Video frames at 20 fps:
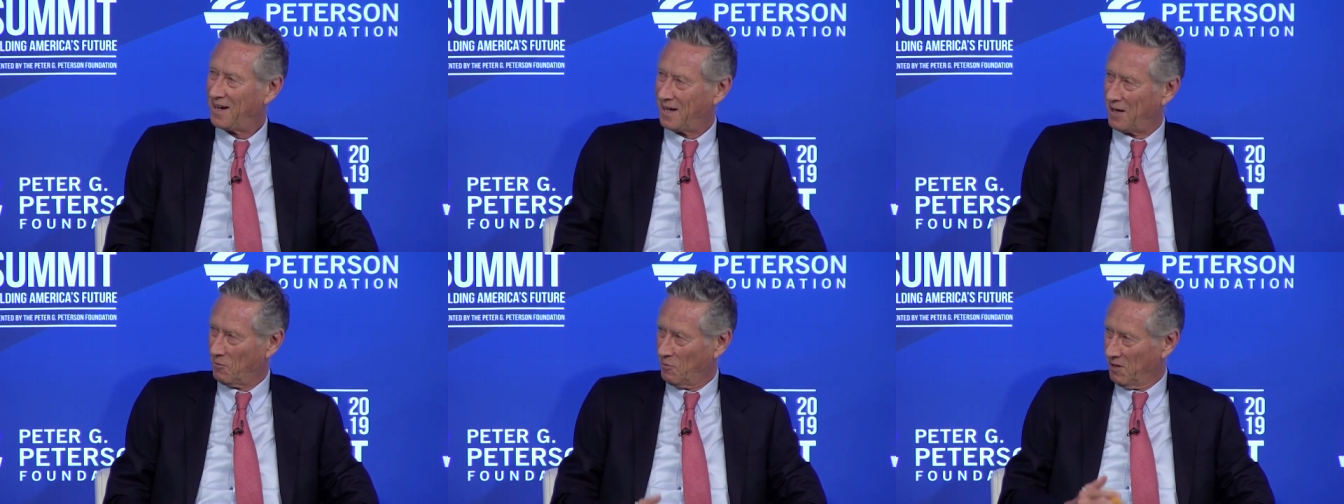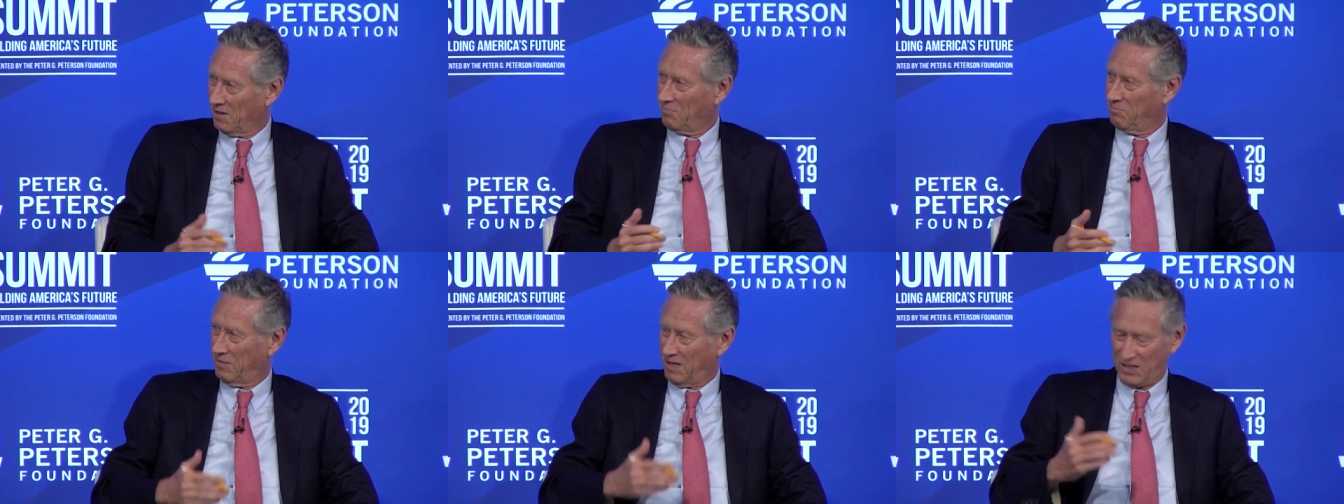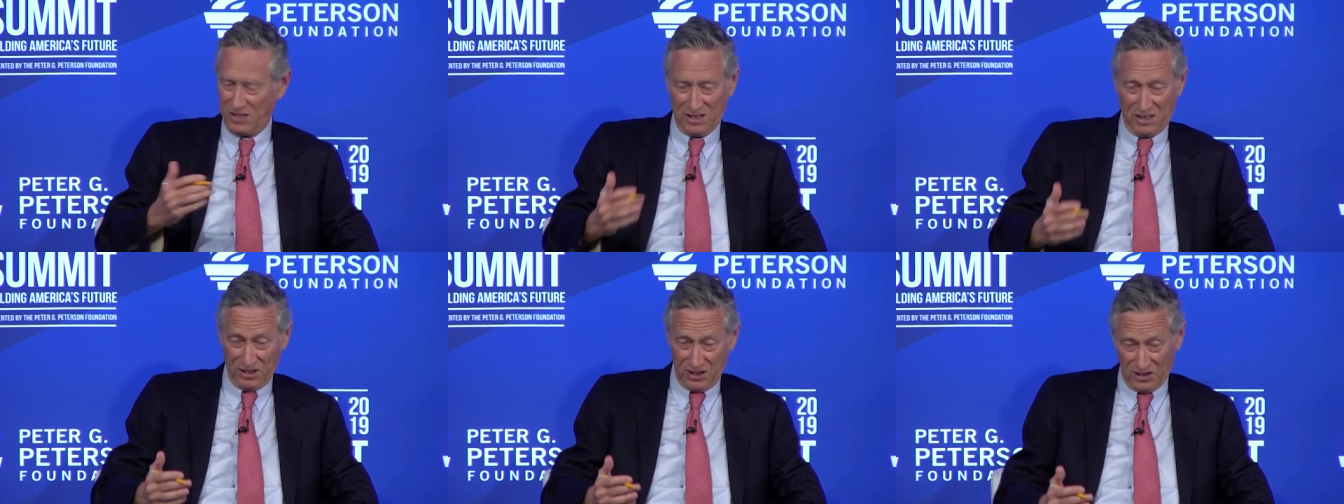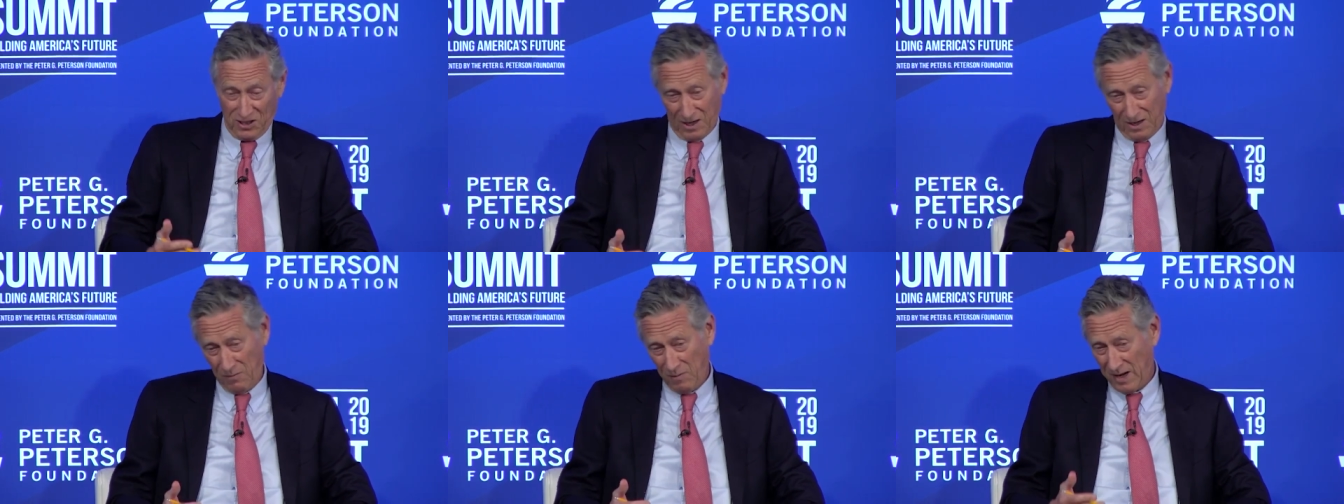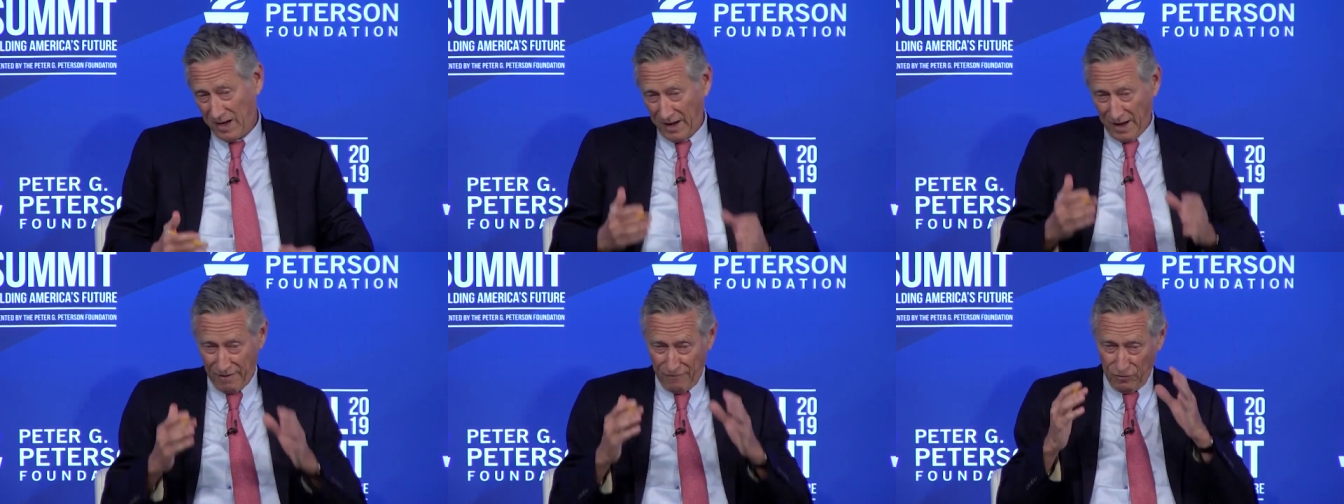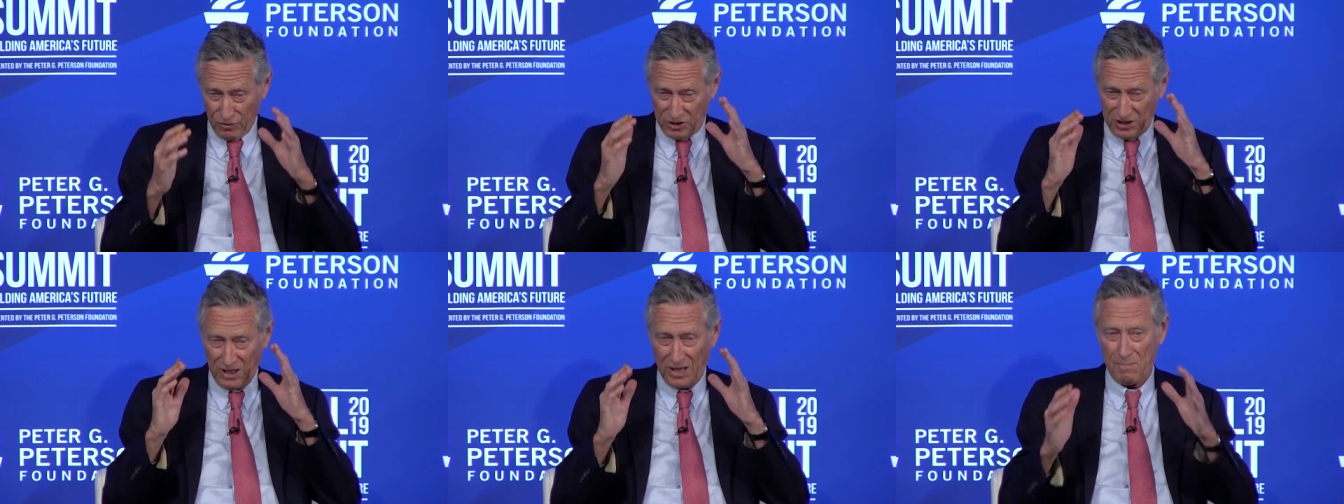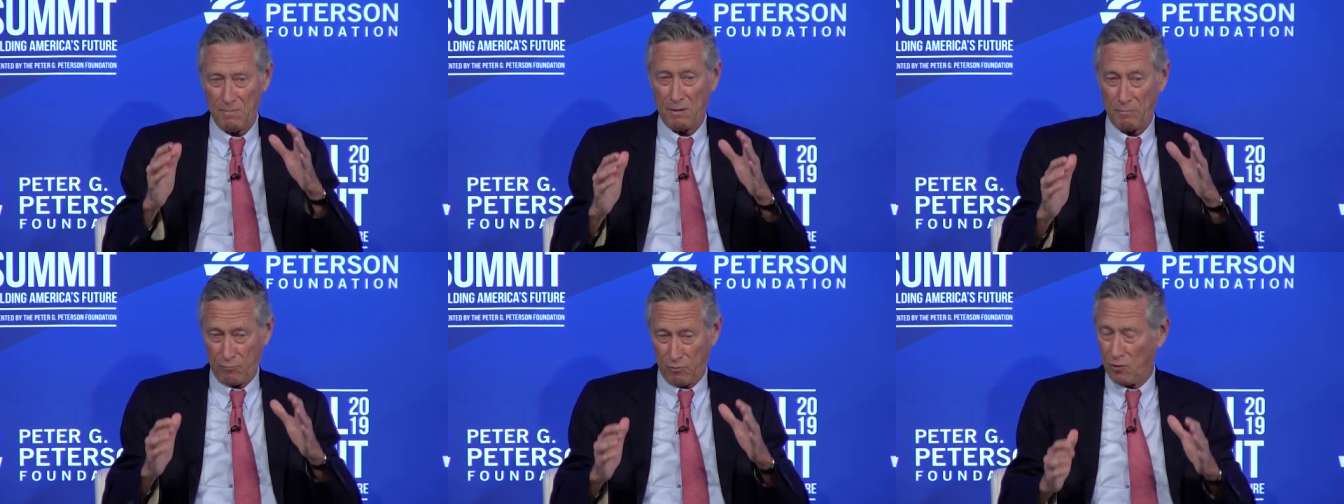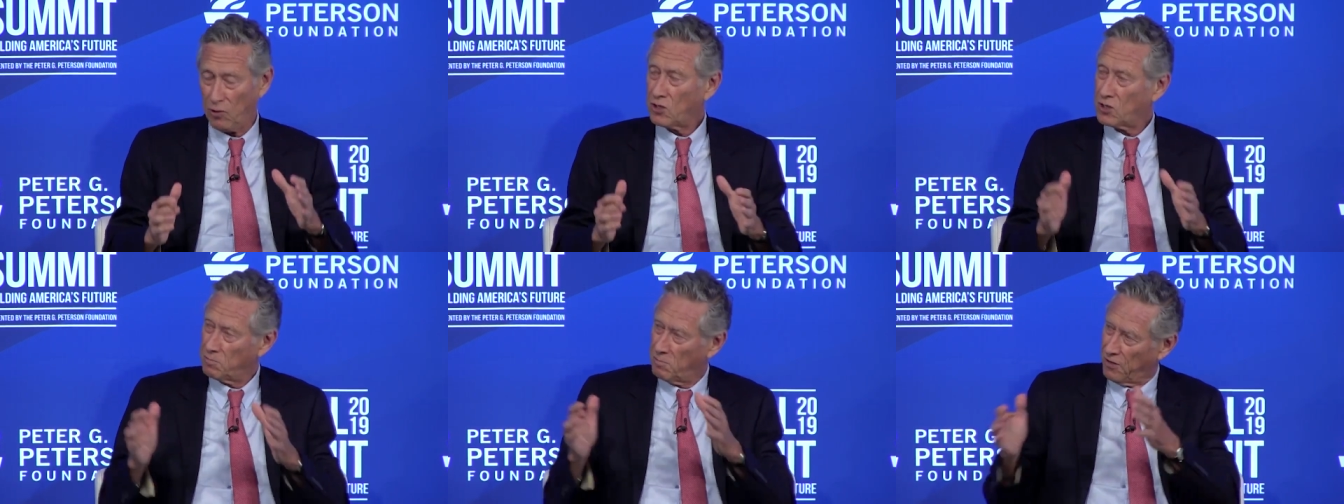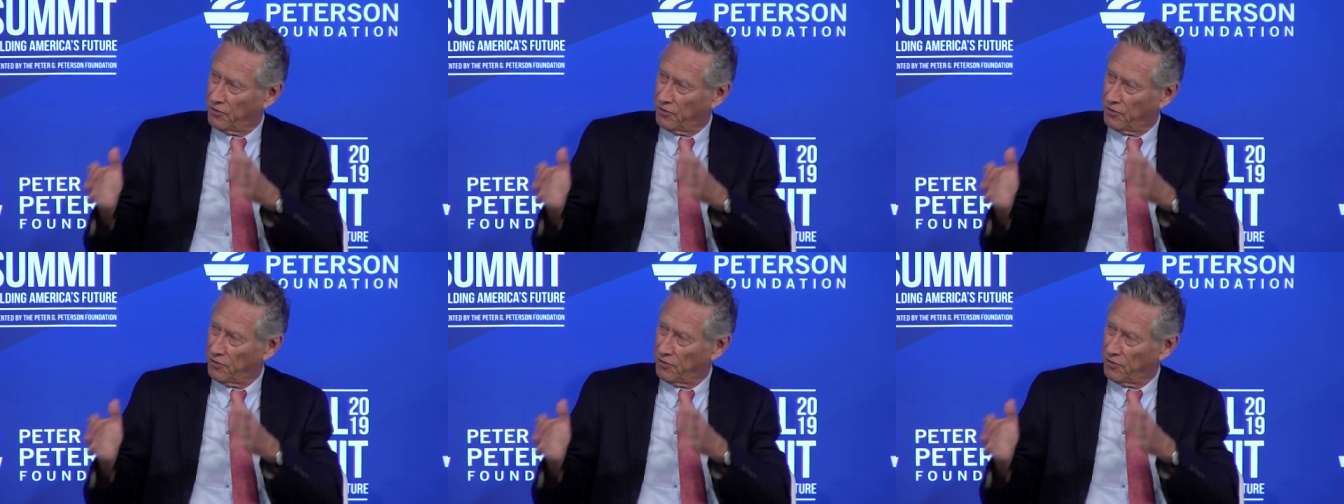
I will basically say, well, I have the same approach,